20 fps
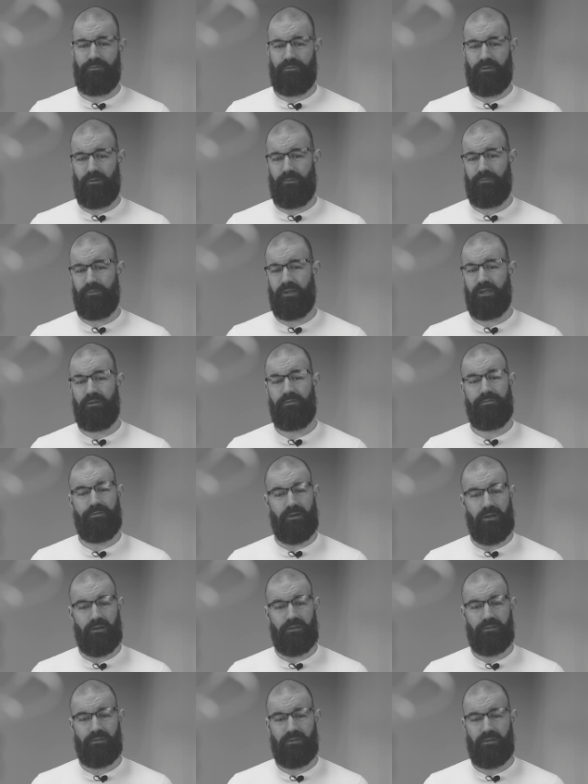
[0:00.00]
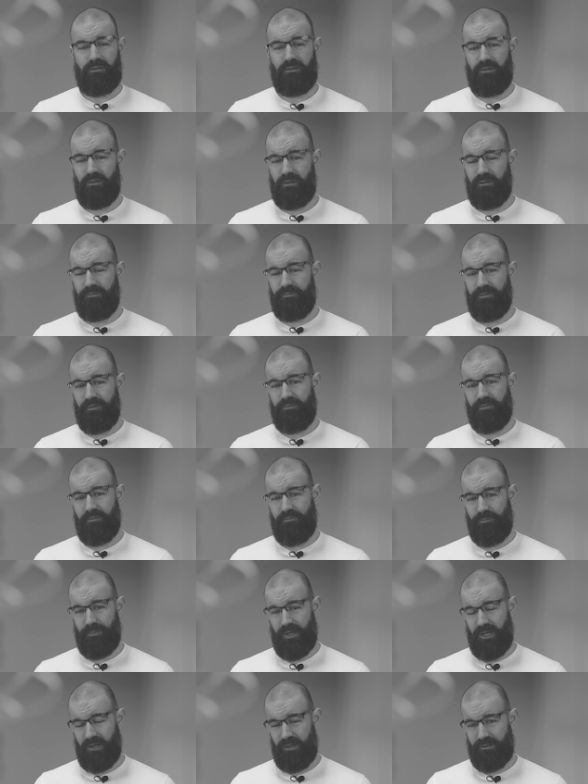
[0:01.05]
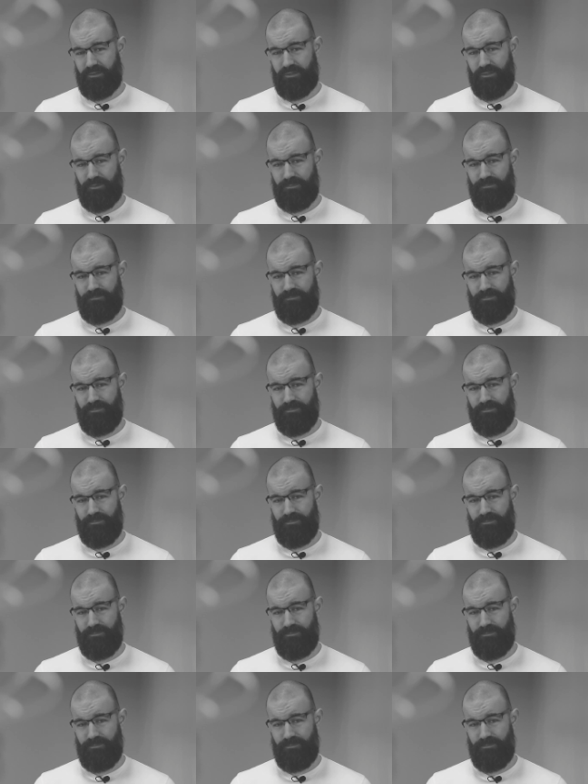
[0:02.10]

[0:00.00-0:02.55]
from the first to the fifth of March.